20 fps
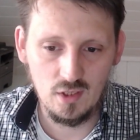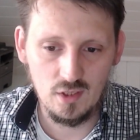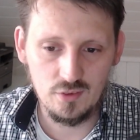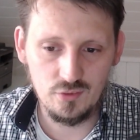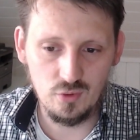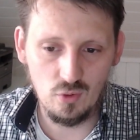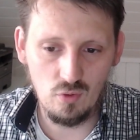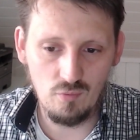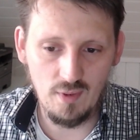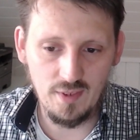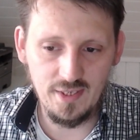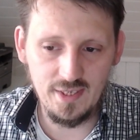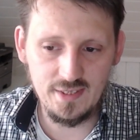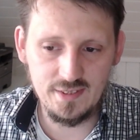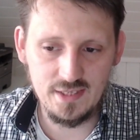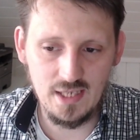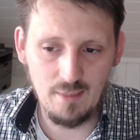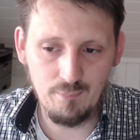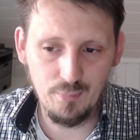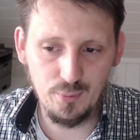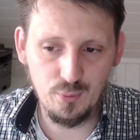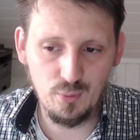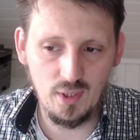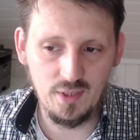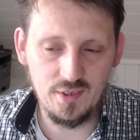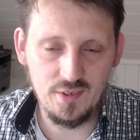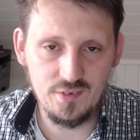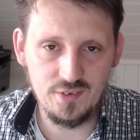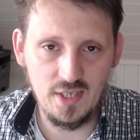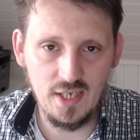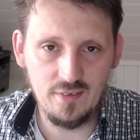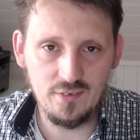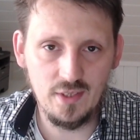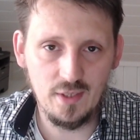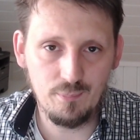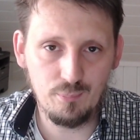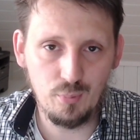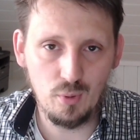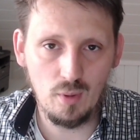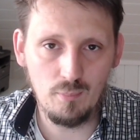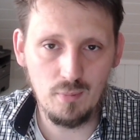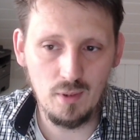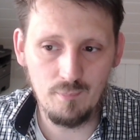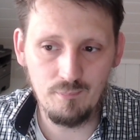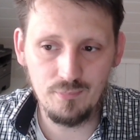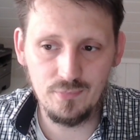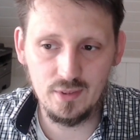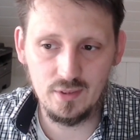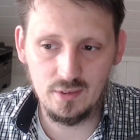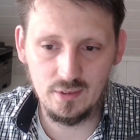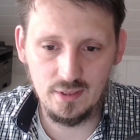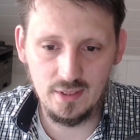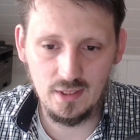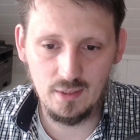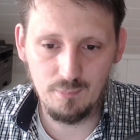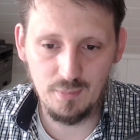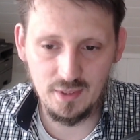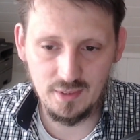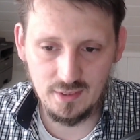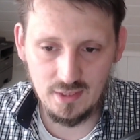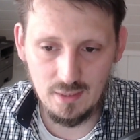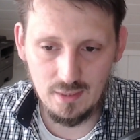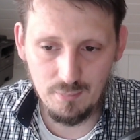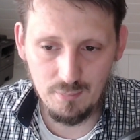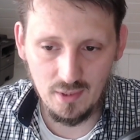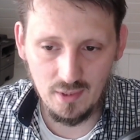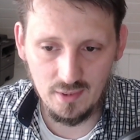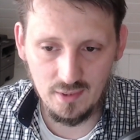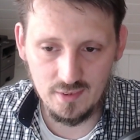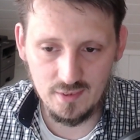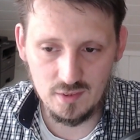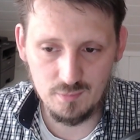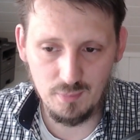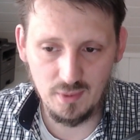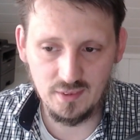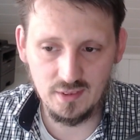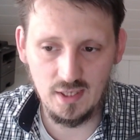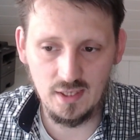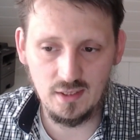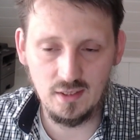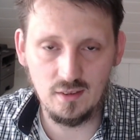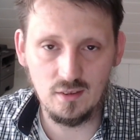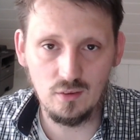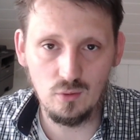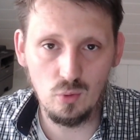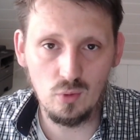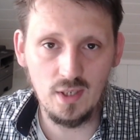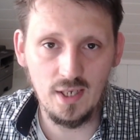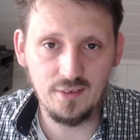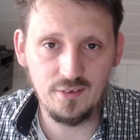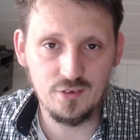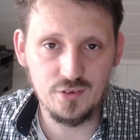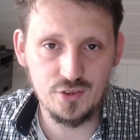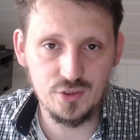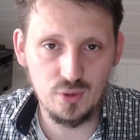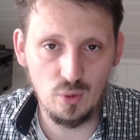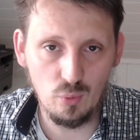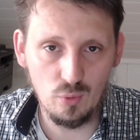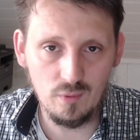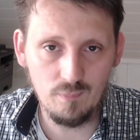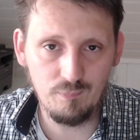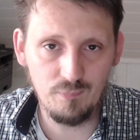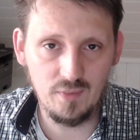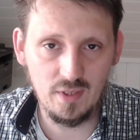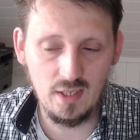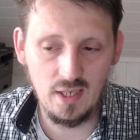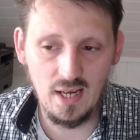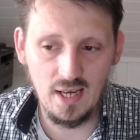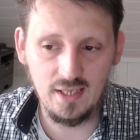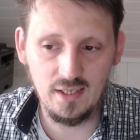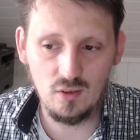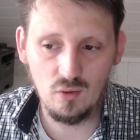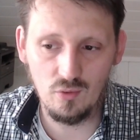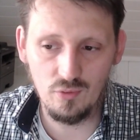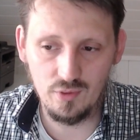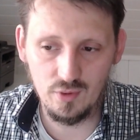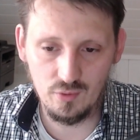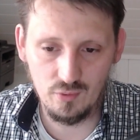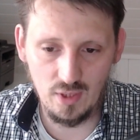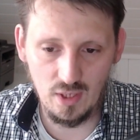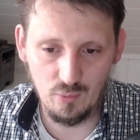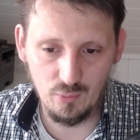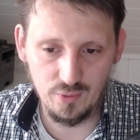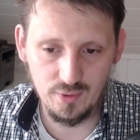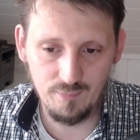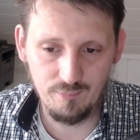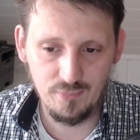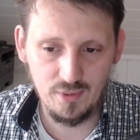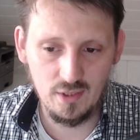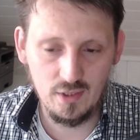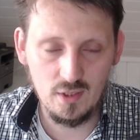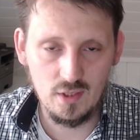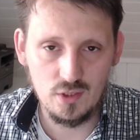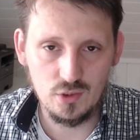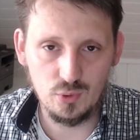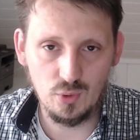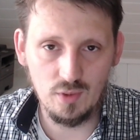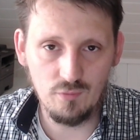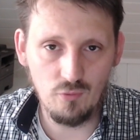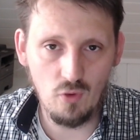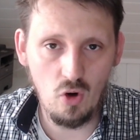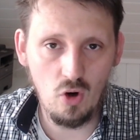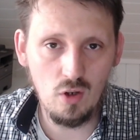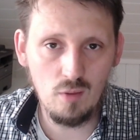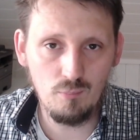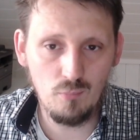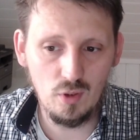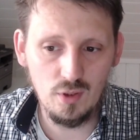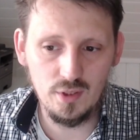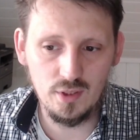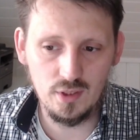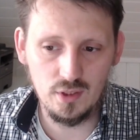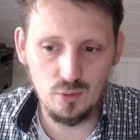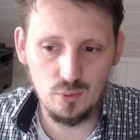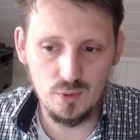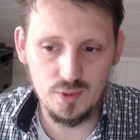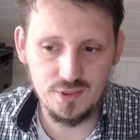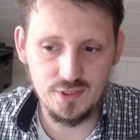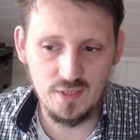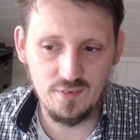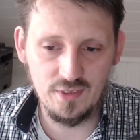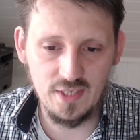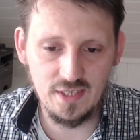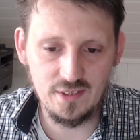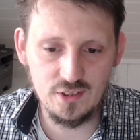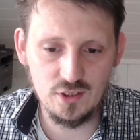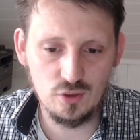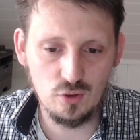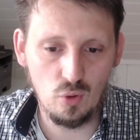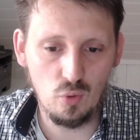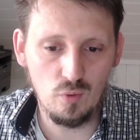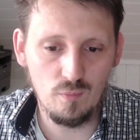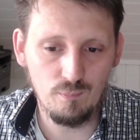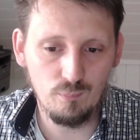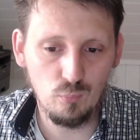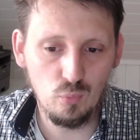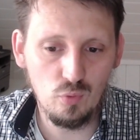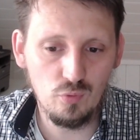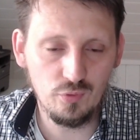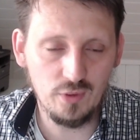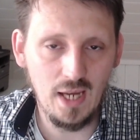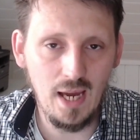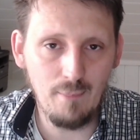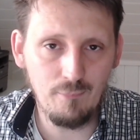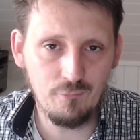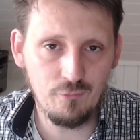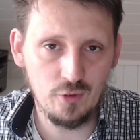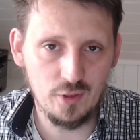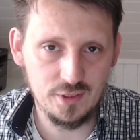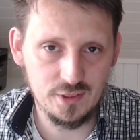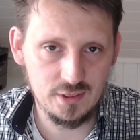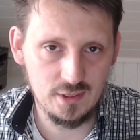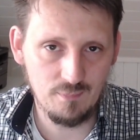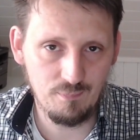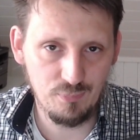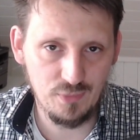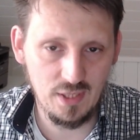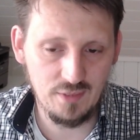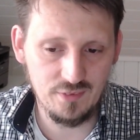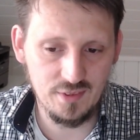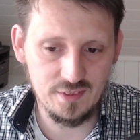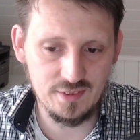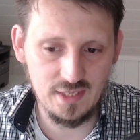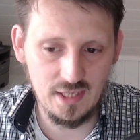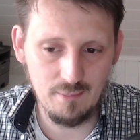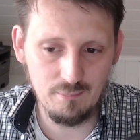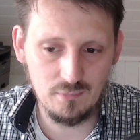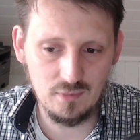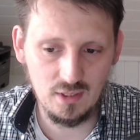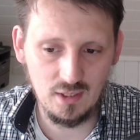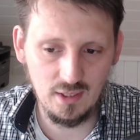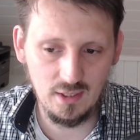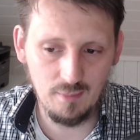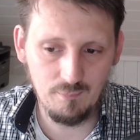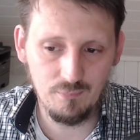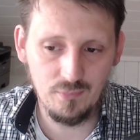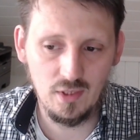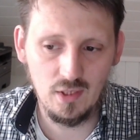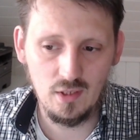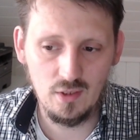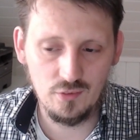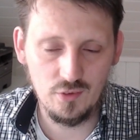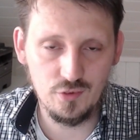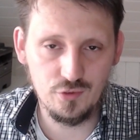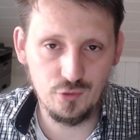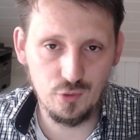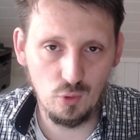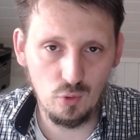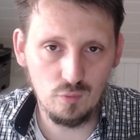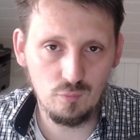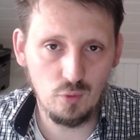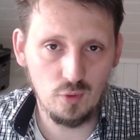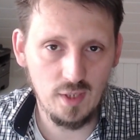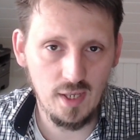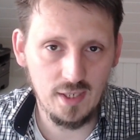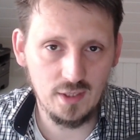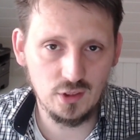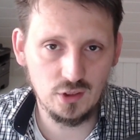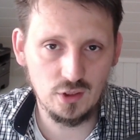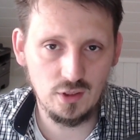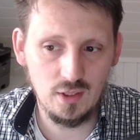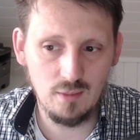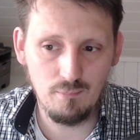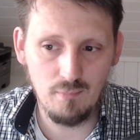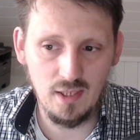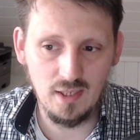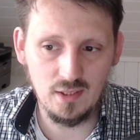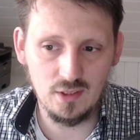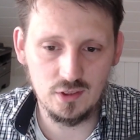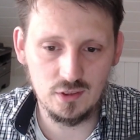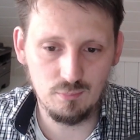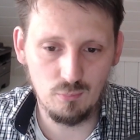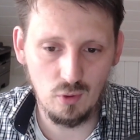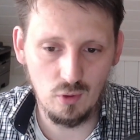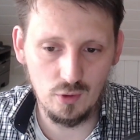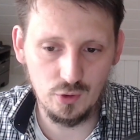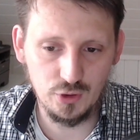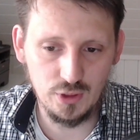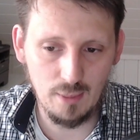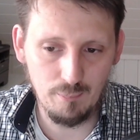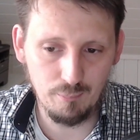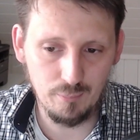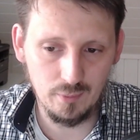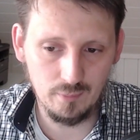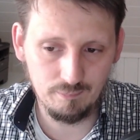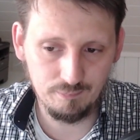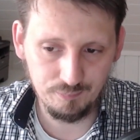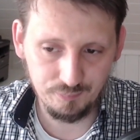So one example to understand that problem a little bit deeper is by taking a look at a stone lying on the ground. So if all molecules in that stone moved upwards at the same time, the stone would actually make a small jump.